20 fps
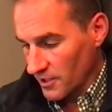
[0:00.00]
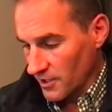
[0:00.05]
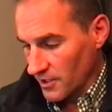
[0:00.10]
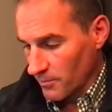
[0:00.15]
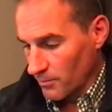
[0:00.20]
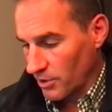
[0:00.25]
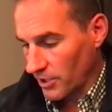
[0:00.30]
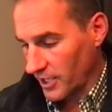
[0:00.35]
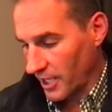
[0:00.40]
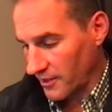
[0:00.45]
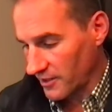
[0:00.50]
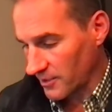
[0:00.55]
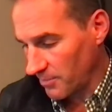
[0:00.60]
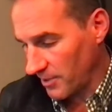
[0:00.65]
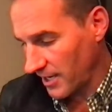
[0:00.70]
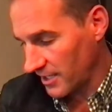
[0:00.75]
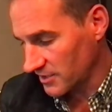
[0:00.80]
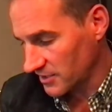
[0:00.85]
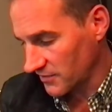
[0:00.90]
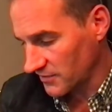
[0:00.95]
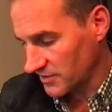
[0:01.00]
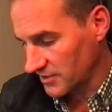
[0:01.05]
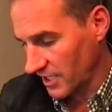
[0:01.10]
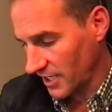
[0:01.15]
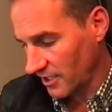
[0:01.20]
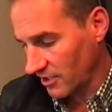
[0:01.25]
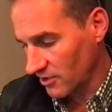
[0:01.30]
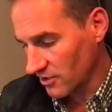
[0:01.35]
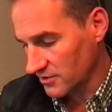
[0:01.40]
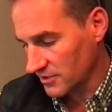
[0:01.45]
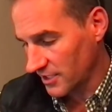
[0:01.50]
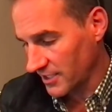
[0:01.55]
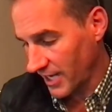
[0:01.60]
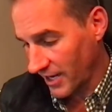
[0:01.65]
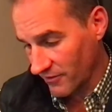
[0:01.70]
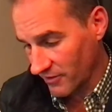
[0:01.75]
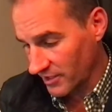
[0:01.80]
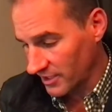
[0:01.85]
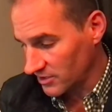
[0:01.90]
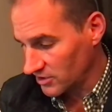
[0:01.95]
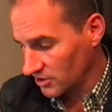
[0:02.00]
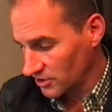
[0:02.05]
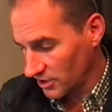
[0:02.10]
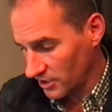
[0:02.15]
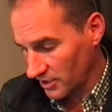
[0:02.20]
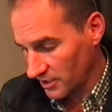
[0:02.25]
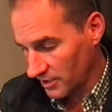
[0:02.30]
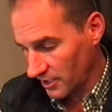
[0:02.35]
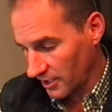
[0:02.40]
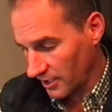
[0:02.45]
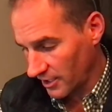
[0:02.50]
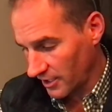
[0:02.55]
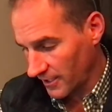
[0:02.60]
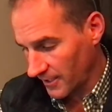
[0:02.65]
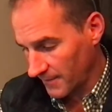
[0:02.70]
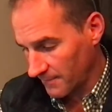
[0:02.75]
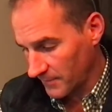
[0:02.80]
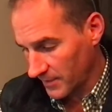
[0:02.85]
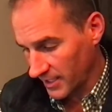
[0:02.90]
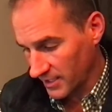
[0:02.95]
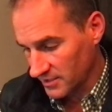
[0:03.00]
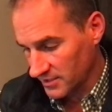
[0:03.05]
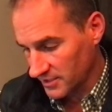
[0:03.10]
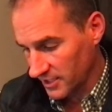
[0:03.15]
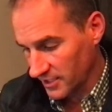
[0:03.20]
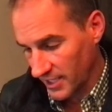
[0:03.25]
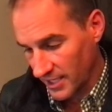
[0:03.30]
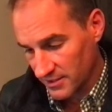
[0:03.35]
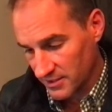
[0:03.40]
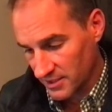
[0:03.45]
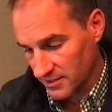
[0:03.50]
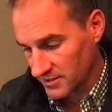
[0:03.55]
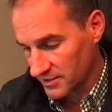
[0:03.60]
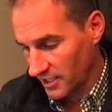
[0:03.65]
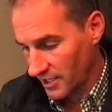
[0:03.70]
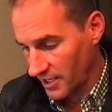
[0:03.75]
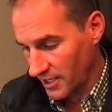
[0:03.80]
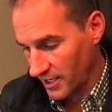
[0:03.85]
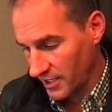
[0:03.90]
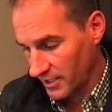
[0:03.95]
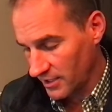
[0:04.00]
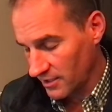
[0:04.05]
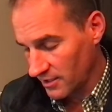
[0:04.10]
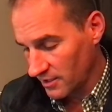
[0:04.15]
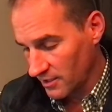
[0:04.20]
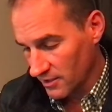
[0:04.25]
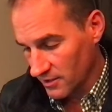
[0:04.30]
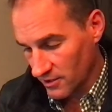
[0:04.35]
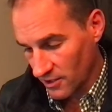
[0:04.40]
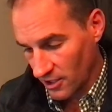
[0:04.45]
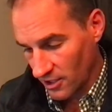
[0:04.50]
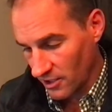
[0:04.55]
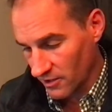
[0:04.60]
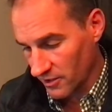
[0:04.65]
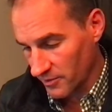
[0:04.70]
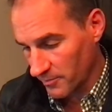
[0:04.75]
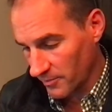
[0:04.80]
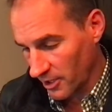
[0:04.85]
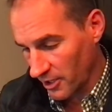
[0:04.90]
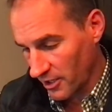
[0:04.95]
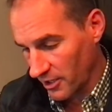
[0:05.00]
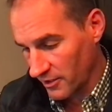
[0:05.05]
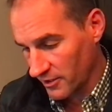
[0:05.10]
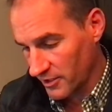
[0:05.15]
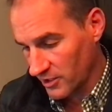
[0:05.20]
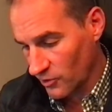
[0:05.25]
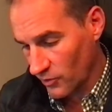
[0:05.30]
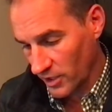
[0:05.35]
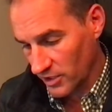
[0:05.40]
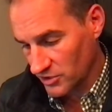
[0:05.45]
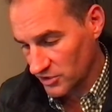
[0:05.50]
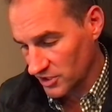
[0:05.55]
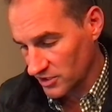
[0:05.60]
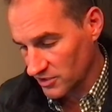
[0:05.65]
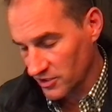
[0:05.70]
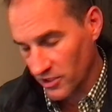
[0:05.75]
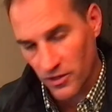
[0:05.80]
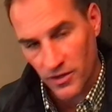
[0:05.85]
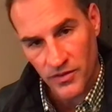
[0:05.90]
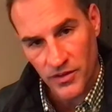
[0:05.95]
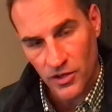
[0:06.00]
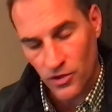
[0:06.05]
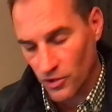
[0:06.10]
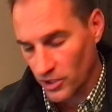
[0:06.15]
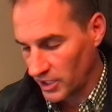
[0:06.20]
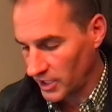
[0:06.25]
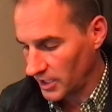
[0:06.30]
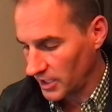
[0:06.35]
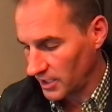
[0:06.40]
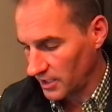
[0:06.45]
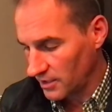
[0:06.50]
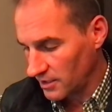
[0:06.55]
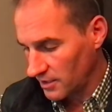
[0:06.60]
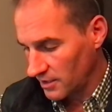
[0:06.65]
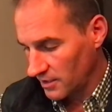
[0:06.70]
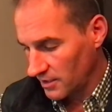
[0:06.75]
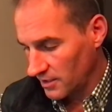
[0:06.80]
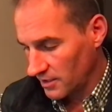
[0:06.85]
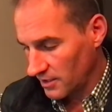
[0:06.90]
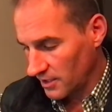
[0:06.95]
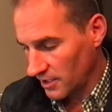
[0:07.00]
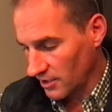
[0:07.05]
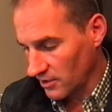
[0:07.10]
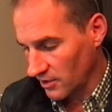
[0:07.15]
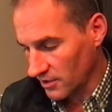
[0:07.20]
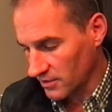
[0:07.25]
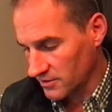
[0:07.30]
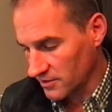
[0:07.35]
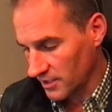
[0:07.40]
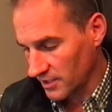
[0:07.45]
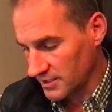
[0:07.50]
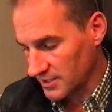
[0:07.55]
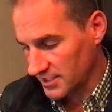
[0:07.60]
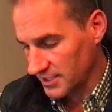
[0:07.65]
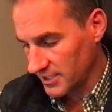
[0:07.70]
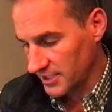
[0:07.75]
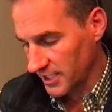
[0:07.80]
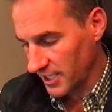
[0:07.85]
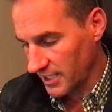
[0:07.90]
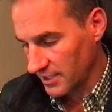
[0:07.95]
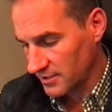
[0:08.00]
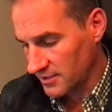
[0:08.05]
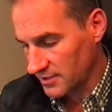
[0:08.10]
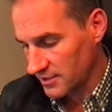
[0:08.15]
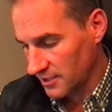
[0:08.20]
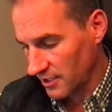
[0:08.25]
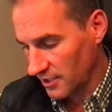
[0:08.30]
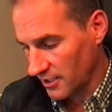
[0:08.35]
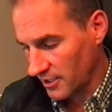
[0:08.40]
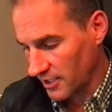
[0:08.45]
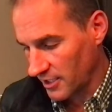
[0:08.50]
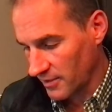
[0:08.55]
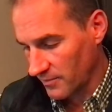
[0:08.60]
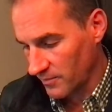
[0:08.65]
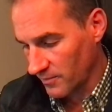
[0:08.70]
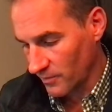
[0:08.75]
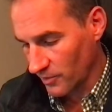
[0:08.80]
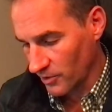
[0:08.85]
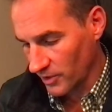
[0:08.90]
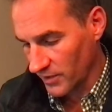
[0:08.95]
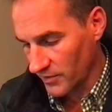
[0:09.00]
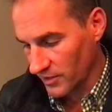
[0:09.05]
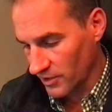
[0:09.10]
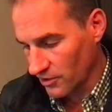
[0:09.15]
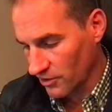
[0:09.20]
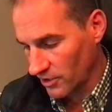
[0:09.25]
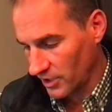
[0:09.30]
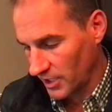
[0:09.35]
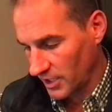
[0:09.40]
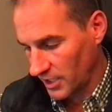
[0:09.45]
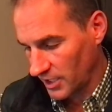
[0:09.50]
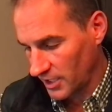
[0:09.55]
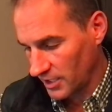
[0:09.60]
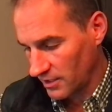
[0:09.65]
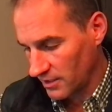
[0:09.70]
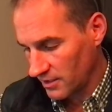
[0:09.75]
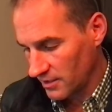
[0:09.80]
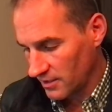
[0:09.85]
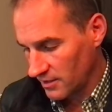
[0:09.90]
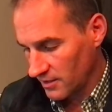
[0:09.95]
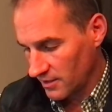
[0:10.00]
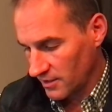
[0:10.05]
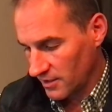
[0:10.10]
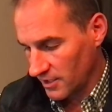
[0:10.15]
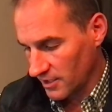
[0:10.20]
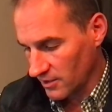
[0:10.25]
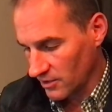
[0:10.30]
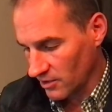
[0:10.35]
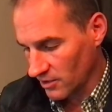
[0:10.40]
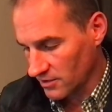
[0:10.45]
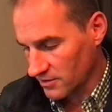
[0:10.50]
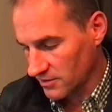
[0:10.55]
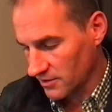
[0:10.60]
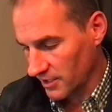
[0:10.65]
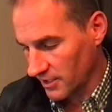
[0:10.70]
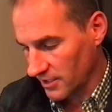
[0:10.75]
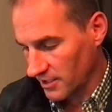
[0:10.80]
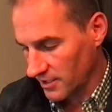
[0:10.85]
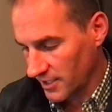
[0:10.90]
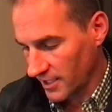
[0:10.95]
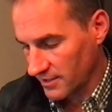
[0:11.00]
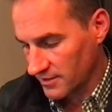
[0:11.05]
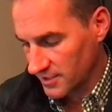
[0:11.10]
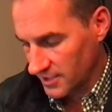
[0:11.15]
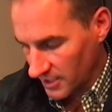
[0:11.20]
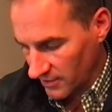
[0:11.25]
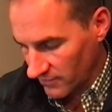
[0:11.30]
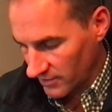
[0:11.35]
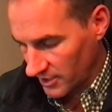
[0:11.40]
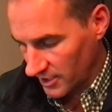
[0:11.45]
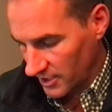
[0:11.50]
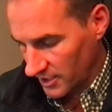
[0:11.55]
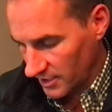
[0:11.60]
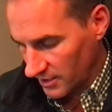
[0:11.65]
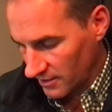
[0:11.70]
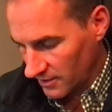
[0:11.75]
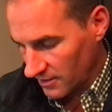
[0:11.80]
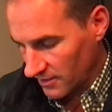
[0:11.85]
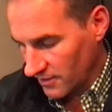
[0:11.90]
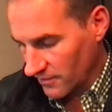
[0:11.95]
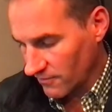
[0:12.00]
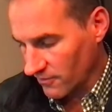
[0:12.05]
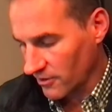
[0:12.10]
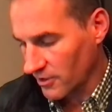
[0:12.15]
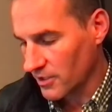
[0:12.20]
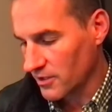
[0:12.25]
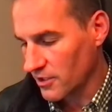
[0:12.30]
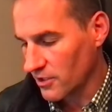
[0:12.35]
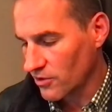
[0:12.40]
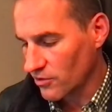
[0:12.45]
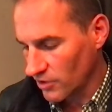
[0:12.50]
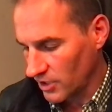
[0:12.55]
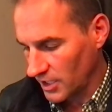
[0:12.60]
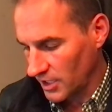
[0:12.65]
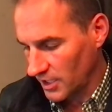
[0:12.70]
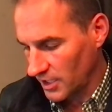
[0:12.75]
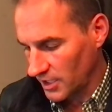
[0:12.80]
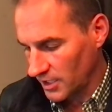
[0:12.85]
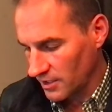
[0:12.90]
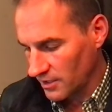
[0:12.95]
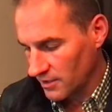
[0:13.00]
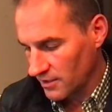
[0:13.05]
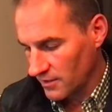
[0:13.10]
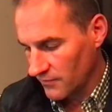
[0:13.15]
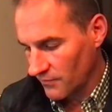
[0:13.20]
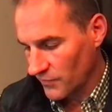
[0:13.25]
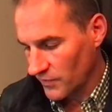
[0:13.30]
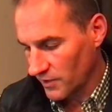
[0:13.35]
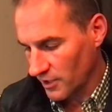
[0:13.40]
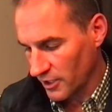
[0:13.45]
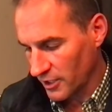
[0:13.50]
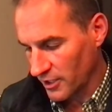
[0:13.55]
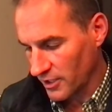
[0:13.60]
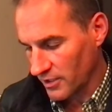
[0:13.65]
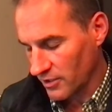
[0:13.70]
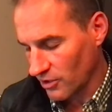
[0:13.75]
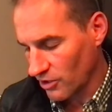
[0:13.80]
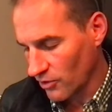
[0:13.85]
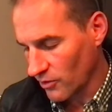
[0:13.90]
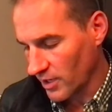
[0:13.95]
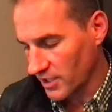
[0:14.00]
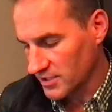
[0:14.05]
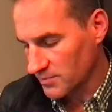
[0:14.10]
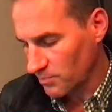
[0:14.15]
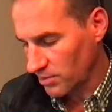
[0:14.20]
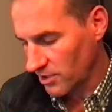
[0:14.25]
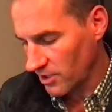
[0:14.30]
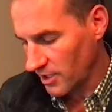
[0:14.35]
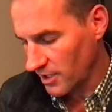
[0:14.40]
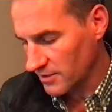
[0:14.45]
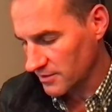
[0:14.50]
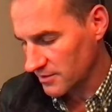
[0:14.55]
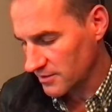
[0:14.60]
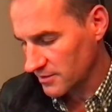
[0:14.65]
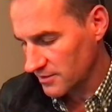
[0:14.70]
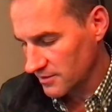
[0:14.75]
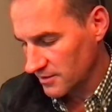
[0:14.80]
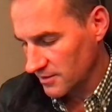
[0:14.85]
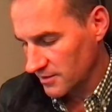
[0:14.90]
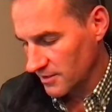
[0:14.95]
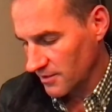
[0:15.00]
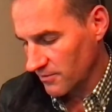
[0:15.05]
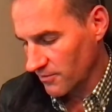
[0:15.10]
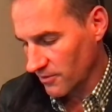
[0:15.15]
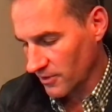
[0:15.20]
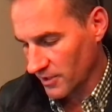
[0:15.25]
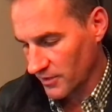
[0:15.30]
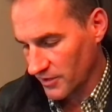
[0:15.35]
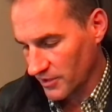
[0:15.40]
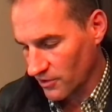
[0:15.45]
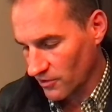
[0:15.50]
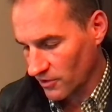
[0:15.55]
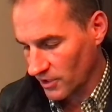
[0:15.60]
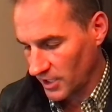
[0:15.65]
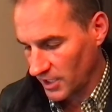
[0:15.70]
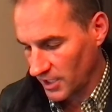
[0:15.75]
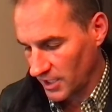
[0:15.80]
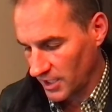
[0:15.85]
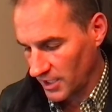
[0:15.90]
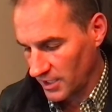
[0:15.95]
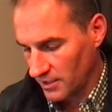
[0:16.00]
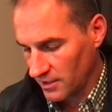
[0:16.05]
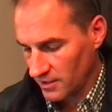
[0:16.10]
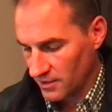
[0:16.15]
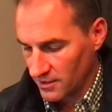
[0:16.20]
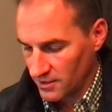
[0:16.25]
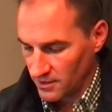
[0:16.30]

But on the positive side, it looks like everything's good. Like I said, SSI, all the questions are in the green. It looks like CX, we're in the green. It looks like connectivity, we're in the green. OS Plus, we're in the green.